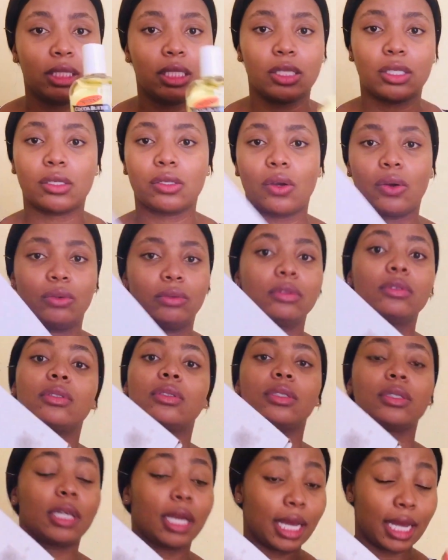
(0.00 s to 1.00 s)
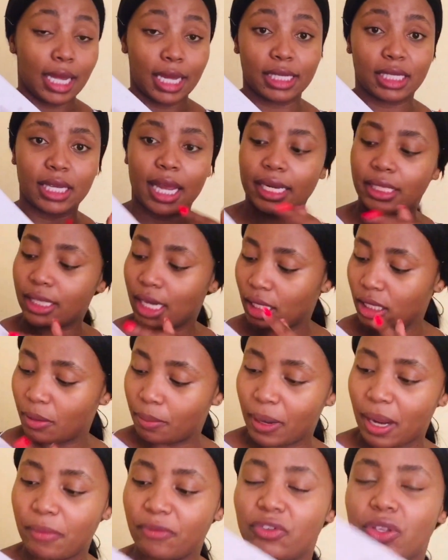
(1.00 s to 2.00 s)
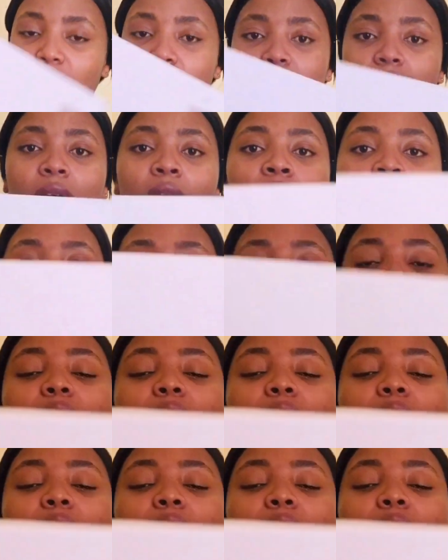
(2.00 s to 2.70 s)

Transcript: so I take the blame for this. So